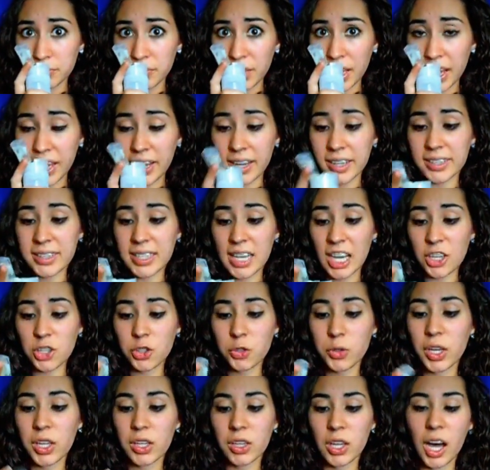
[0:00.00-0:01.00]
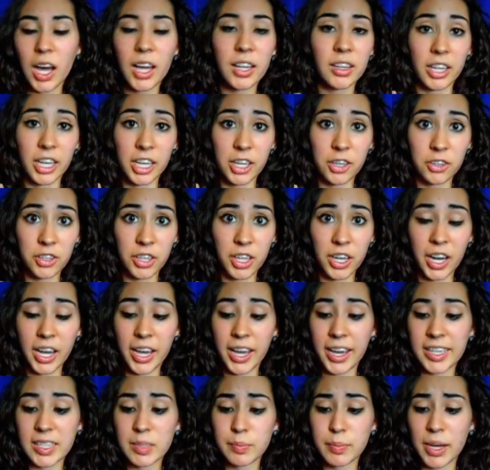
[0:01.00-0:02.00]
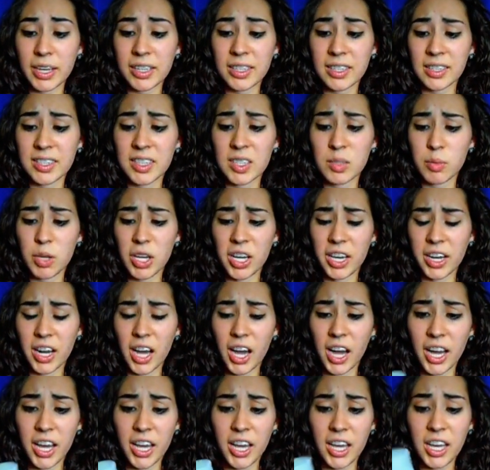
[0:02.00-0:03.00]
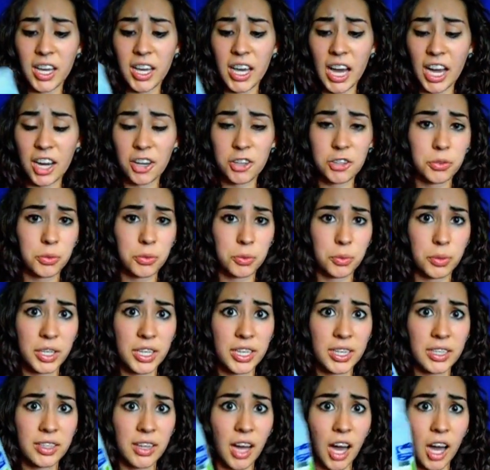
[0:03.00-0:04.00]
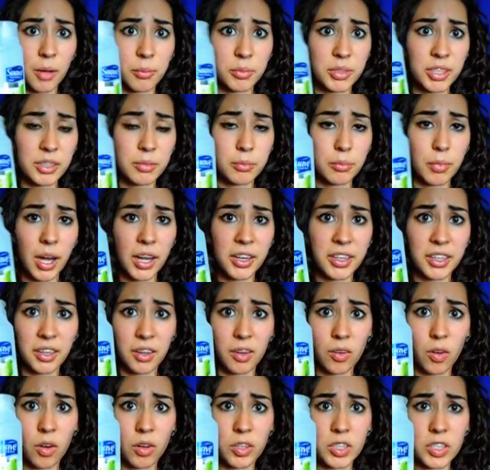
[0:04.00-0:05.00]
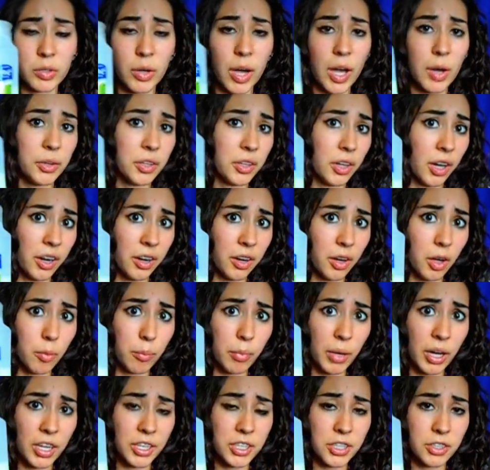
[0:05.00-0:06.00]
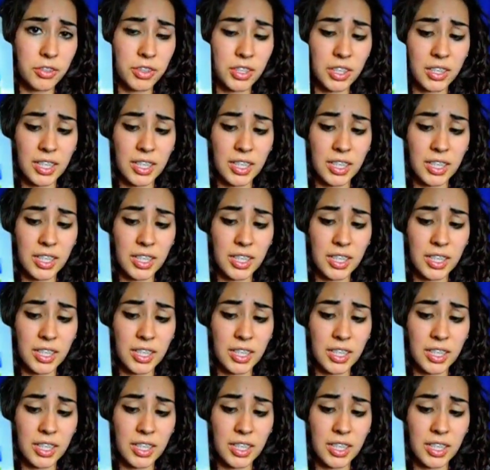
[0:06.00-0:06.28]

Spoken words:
and it's actually a lot lighter than I expected it to be, and I actually didn't mind it at all, so I would not at all mind using